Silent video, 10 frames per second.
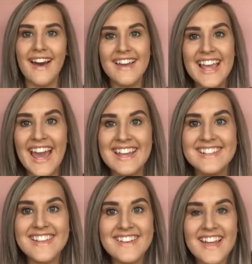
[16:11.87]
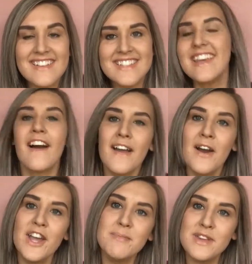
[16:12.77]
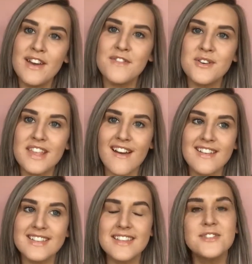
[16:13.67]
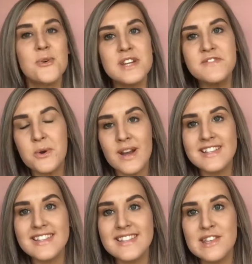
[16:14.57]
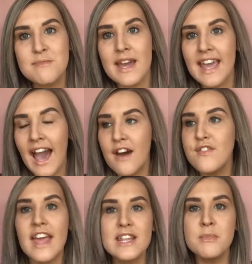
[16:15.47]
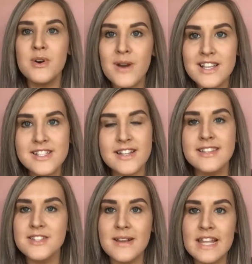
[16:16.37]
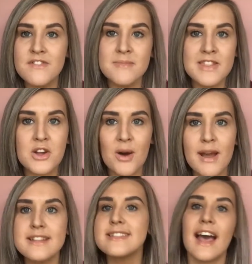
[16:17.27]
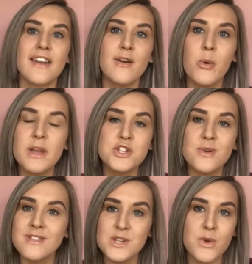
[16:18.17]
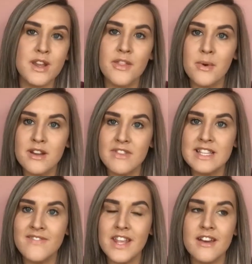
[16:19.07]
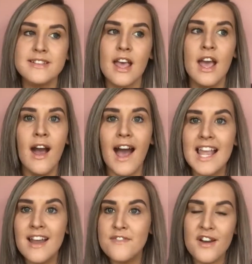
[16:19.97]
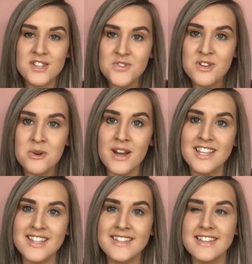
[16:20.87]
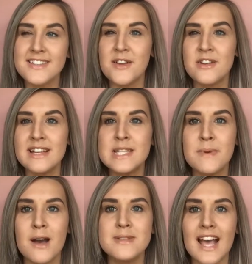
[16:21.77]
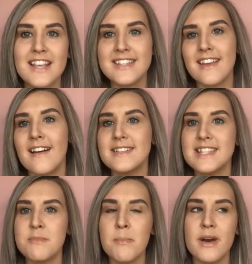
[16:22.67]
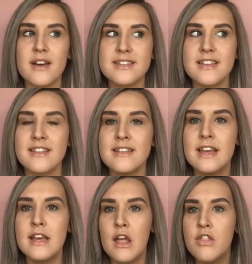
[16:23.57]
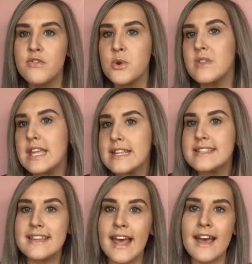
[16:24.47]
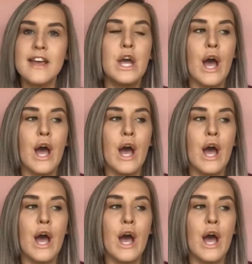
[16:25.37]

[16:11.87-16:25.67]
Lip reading: Okay, so that's it. I hope you have got the answers to all of your questions that you may have. Any more questions, do leave them in the comments and I will be sure to do another one of these videos. I love answering your questions. It's so nice to be able to actually answer them in person through the internet